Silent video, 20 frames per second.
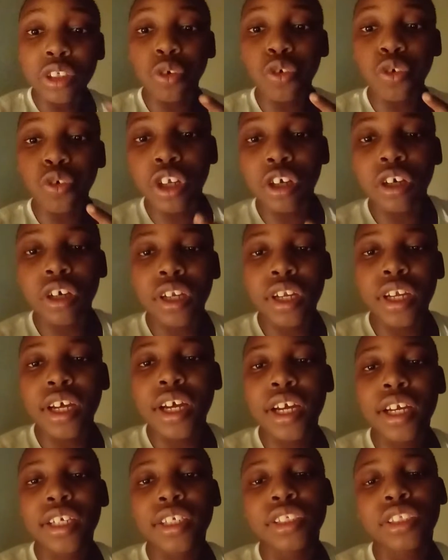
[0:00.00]
on
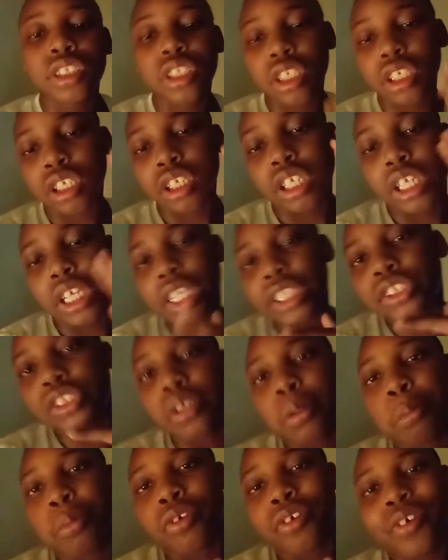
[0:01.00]
guys it's your
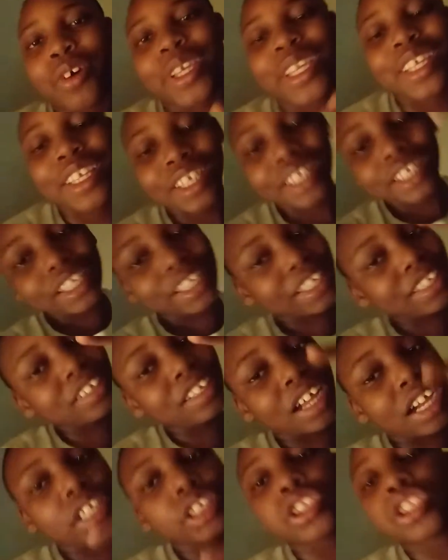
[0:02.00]
boy
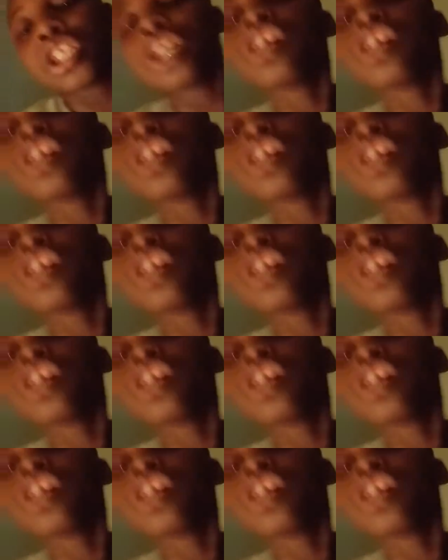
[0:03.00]
elijah